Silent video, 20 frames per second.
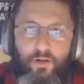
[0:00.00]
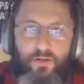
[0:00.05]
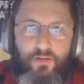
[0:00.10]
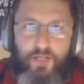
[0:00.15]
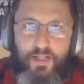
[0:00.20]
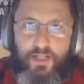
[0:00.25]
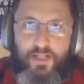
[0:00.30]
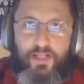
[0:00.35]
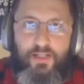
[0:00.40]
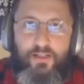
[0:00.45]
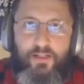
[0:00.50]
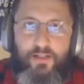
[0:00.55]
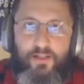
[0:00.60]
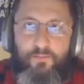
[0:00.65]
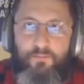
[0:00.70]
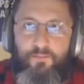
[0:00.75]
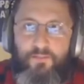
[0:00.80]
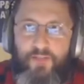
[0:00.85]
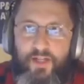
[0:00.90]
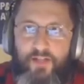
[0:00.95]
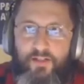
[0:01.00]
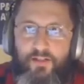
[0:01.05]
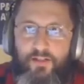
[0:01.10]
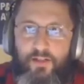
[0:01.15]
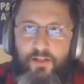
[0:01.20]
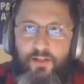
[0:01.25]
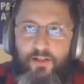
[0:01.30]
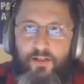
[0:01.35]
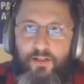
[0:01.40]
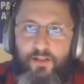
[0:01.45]
Okay, then
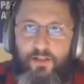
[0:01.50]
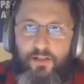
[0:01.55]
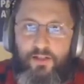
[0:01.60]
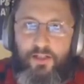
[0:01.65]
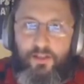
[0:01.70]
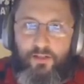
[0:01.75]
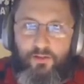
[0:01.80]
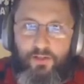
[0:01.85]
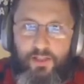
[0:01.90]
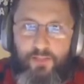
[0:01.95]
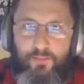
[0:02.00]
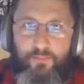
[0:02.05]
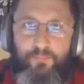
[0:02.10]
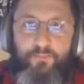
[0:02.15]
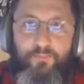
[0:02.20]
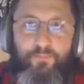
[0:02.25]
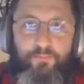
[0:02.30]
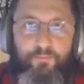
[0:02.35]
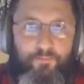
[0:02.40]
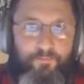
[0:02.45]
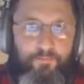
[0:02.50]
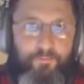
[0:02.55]
kill him.